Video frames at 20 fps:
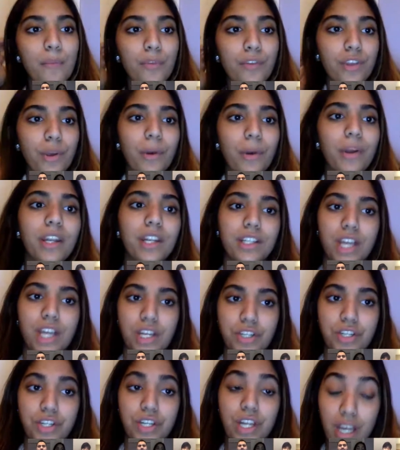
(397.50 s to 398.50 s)
So in
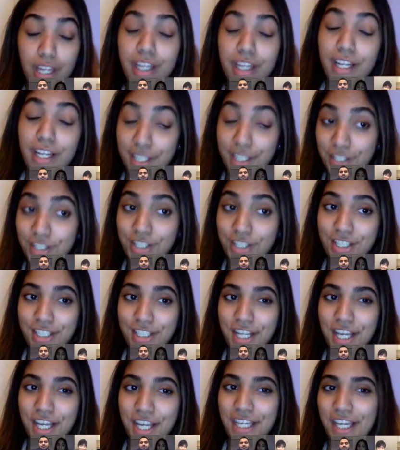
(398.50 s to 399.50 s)
addition to
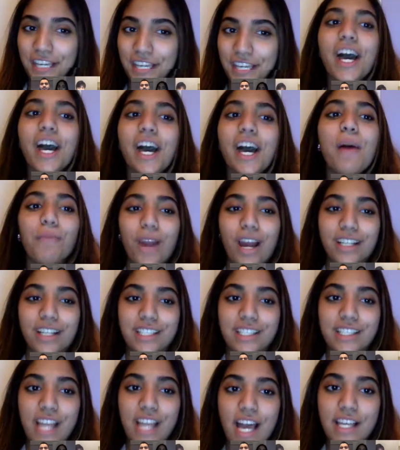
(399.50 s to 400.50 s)
taking
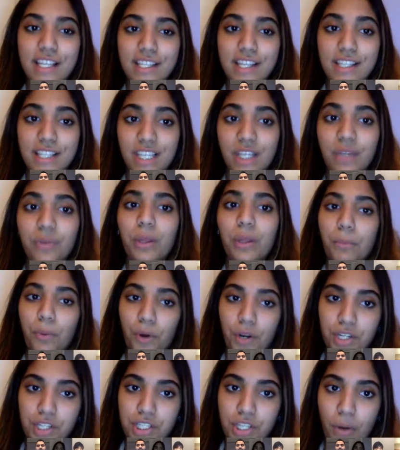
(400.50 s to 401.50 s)
practice tests, it's equally
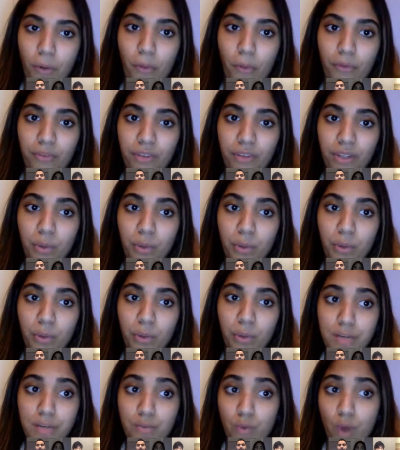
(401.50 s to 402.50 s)
important to review what
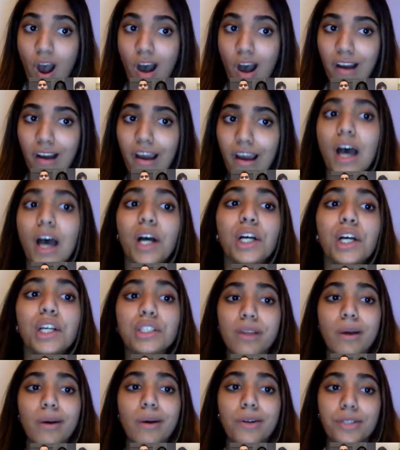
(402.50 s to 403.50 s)
you did wrong.
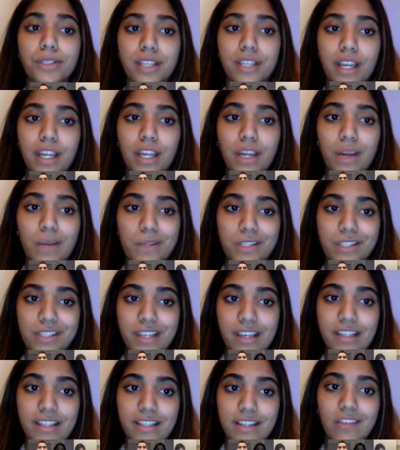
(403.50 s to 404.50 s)
So understanding your
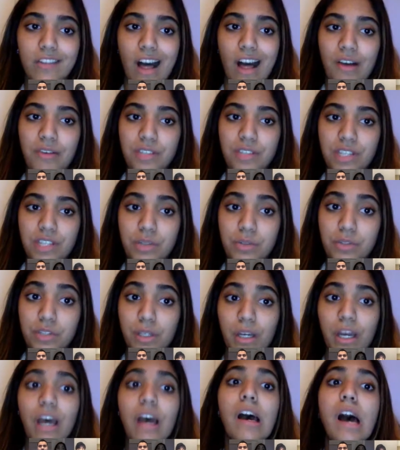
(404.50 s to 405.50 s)
mistakes allows you
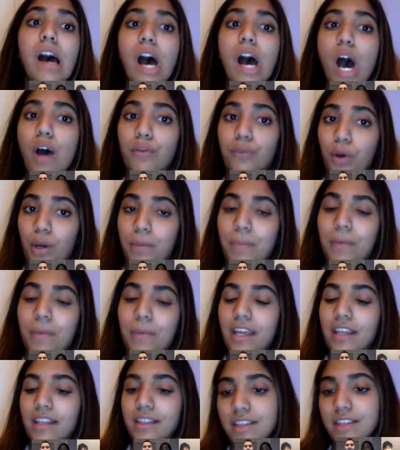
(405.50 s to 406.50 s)
to avoid
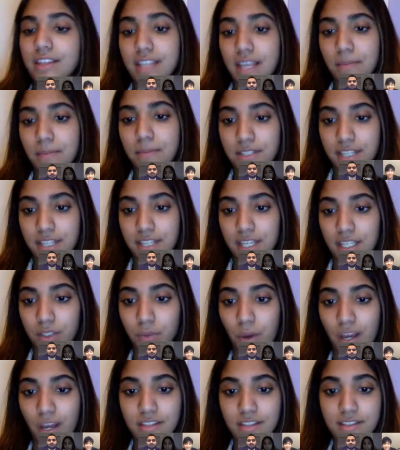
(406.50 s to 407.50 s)
making the same mistake
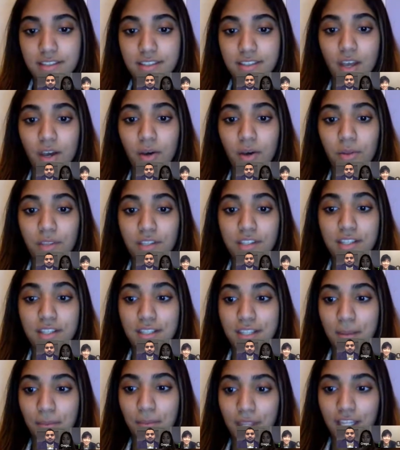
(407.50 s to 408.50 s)
twice. So this is
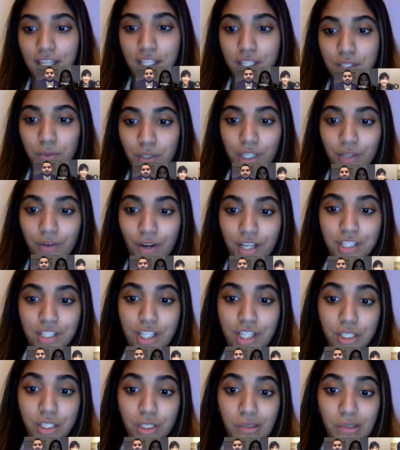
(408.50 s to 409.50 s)
something that's really great
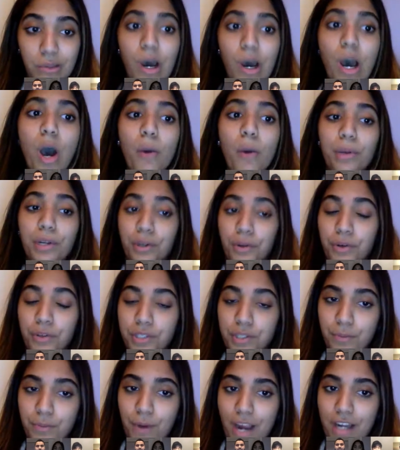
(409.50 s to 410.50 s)
to do when you're
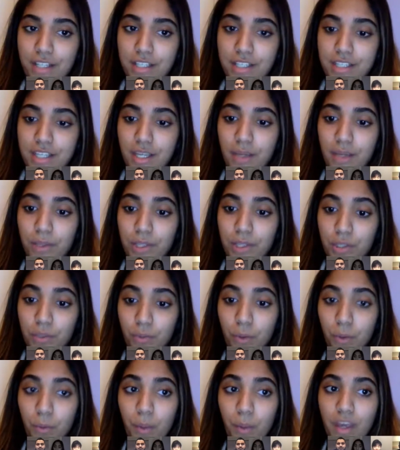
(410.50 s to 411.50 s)
also practicing with your
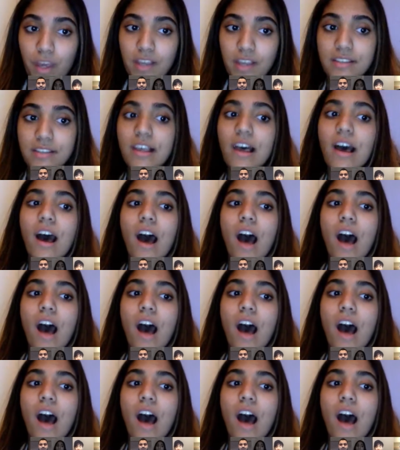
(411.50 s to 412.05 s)
role plays.